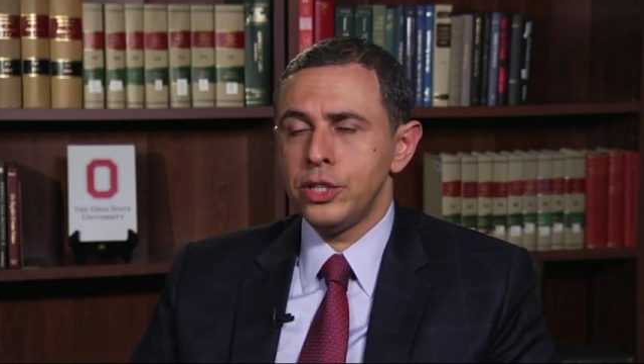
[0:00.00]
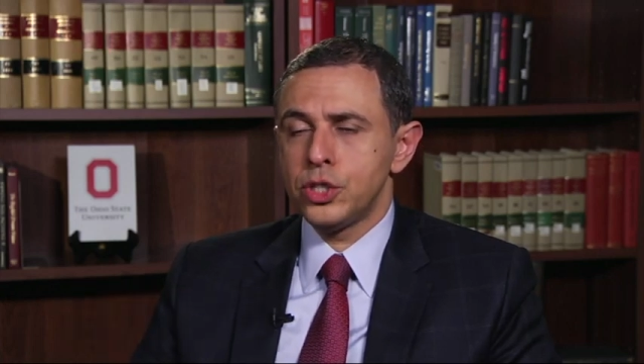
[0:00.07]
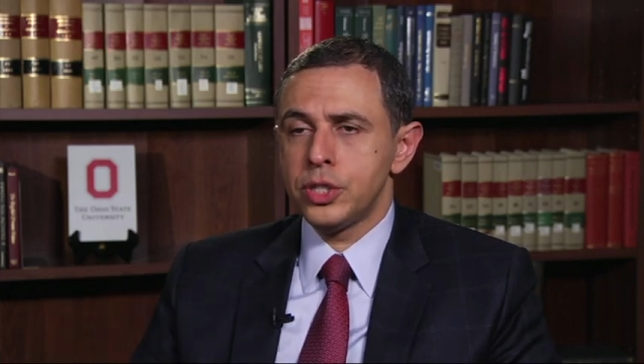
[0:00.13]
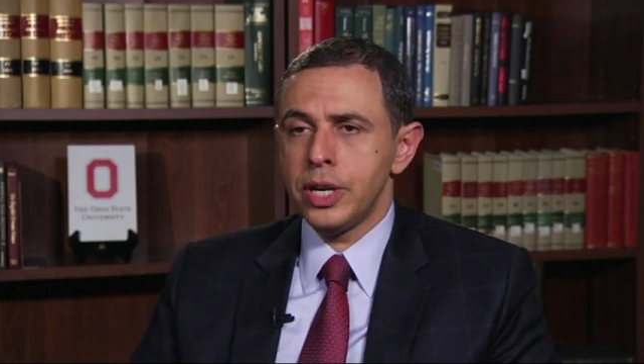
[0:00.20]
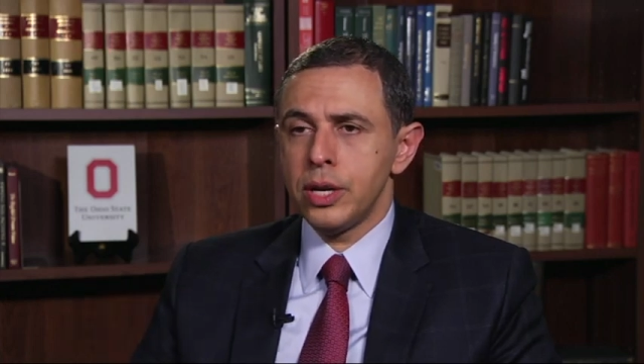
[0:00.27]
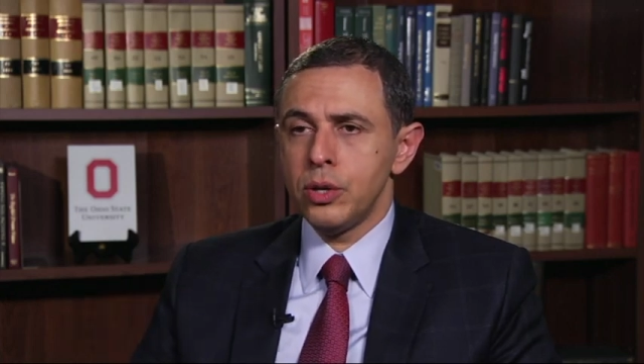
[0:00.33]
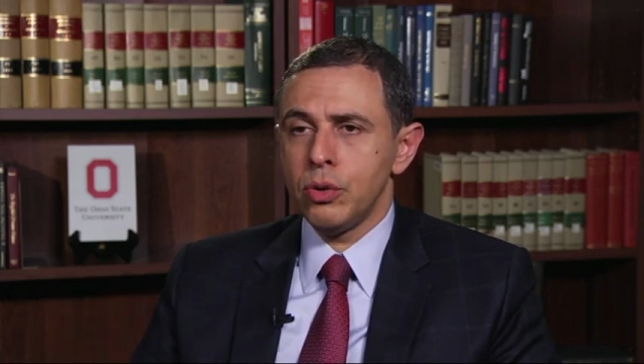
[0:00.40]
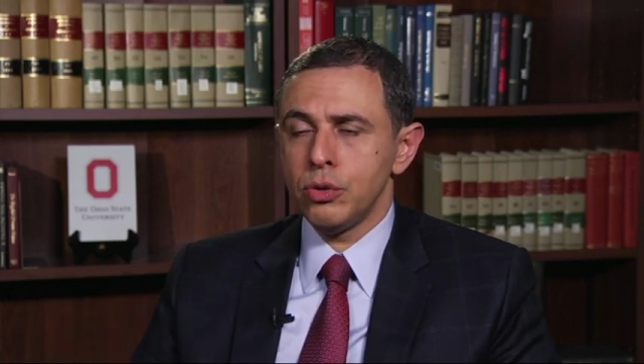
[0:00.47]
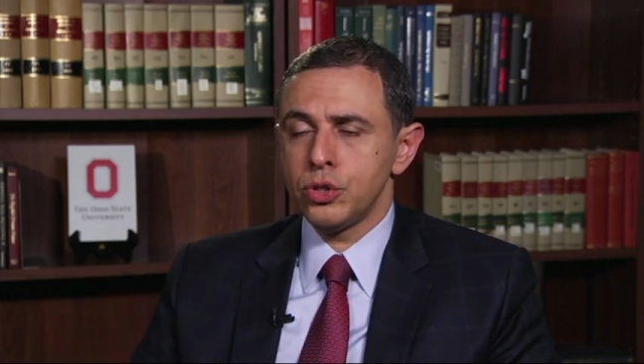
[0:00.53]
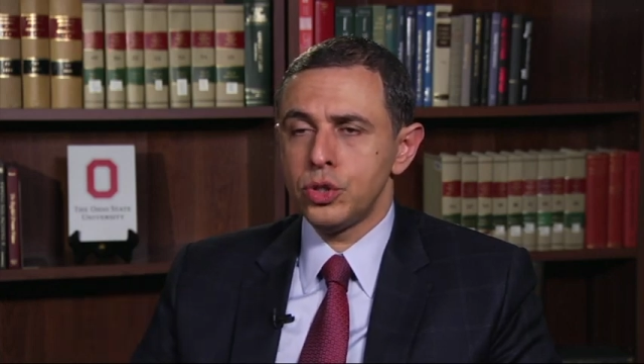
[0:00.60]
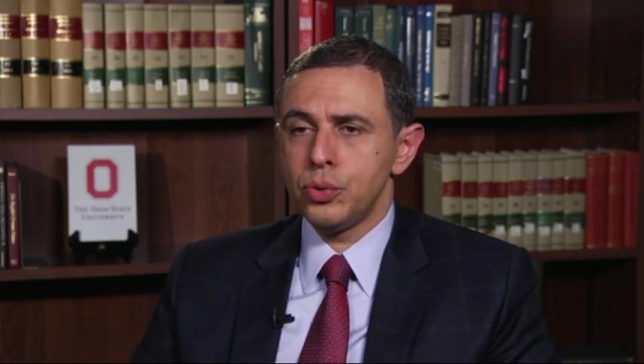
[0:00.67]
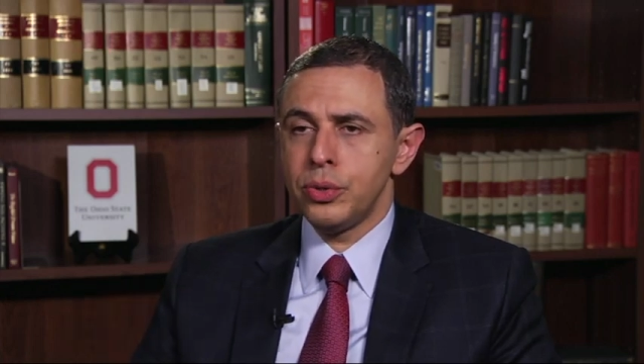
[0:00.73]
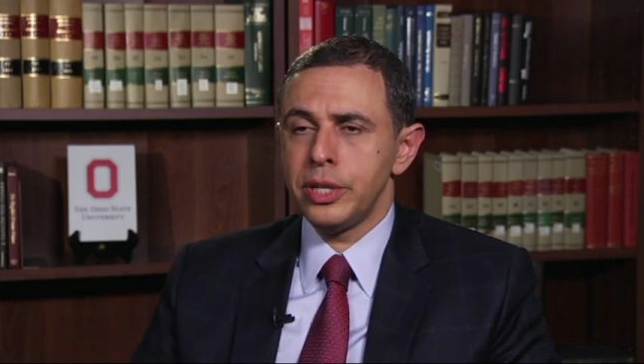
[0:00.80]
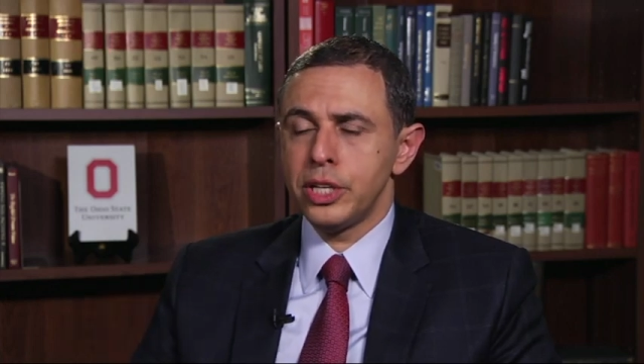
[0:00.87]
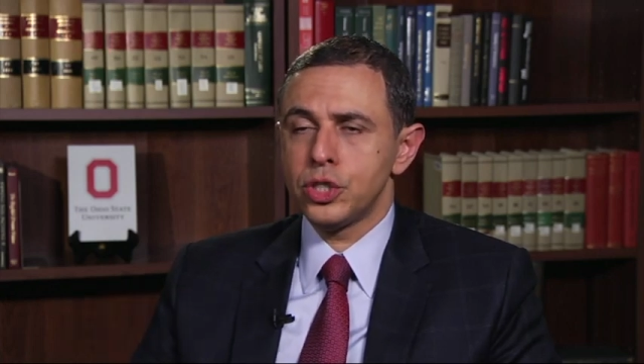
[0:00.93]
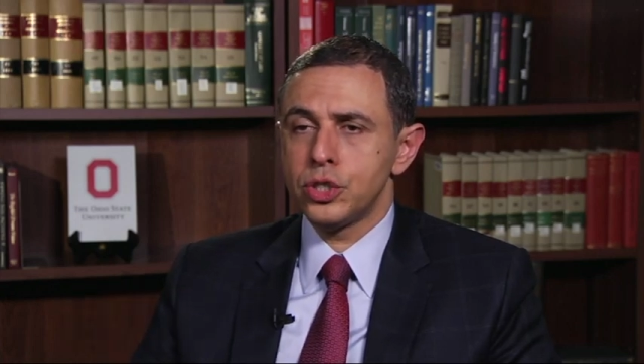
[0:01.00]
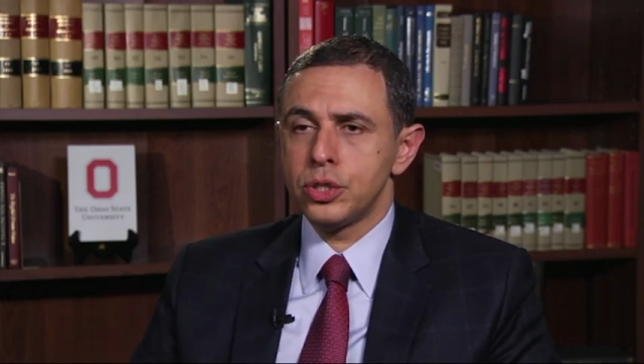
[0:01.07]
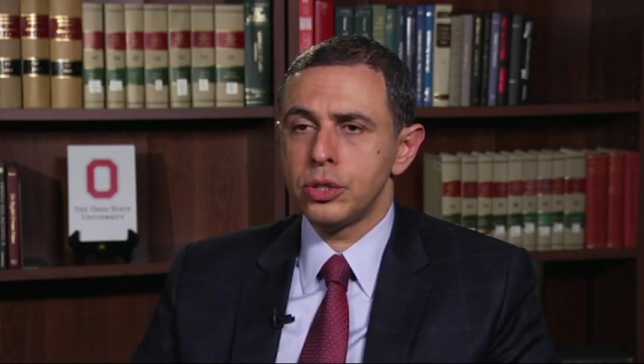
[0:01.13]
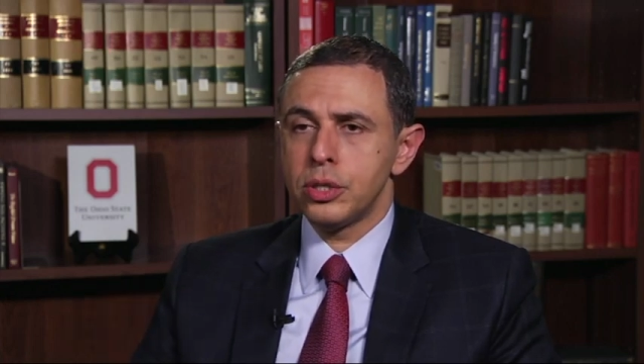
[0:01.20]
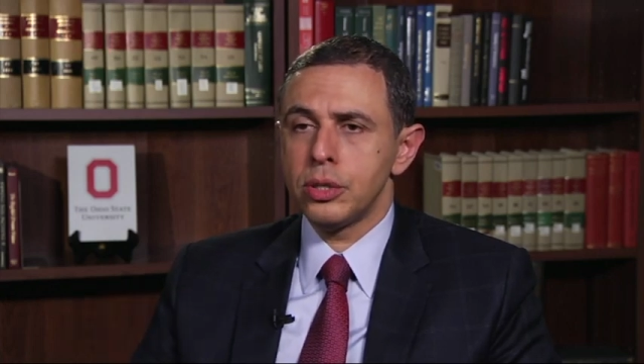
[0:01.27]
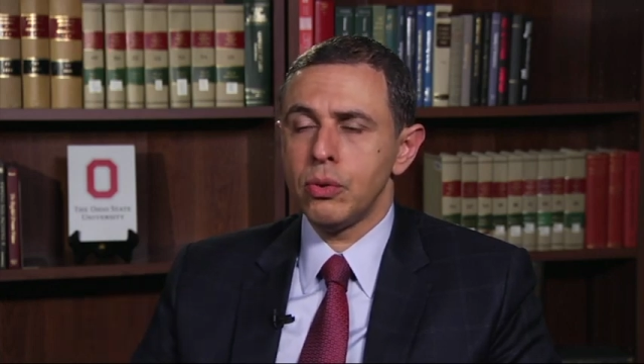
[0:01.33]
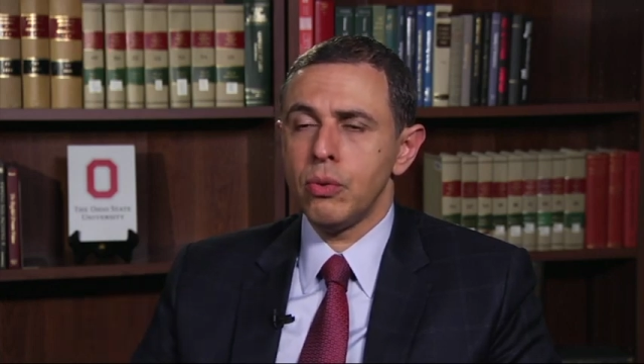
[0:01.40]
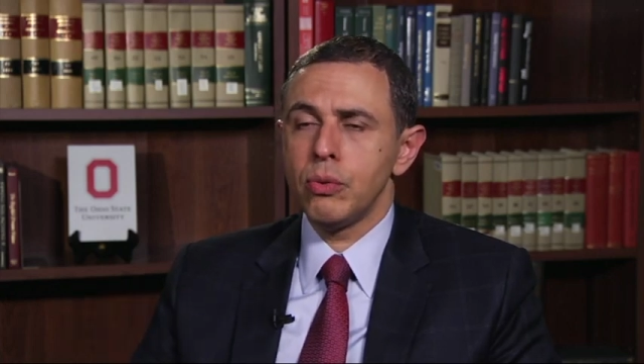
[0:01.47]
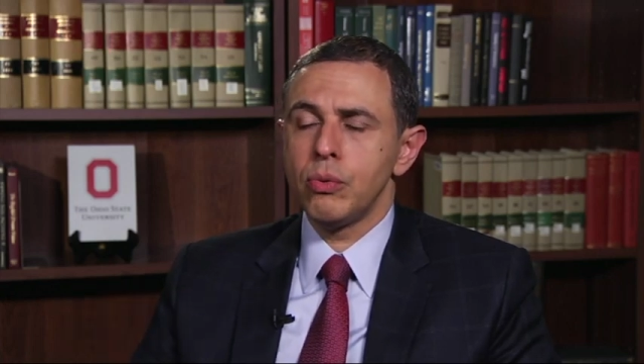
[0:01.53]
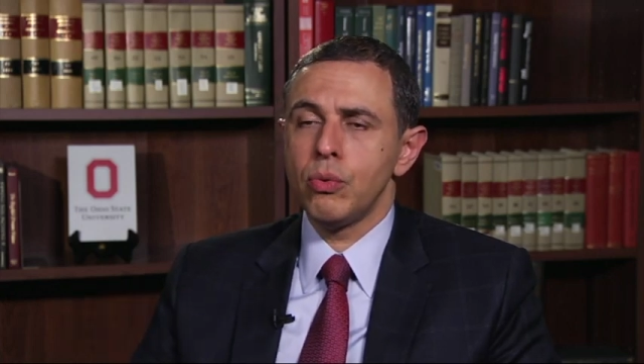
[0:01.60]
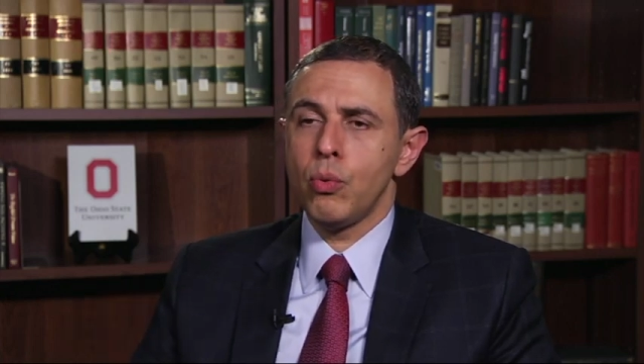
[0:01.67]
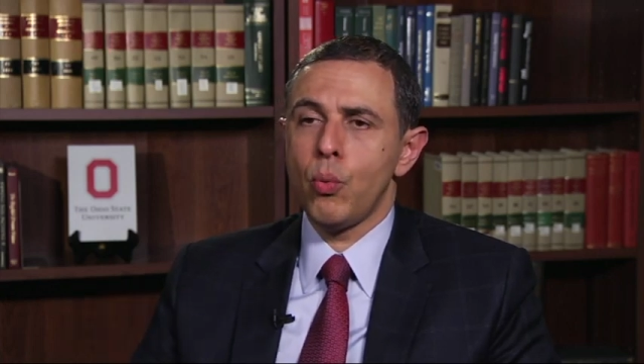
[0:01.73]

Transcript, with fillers: signals to an external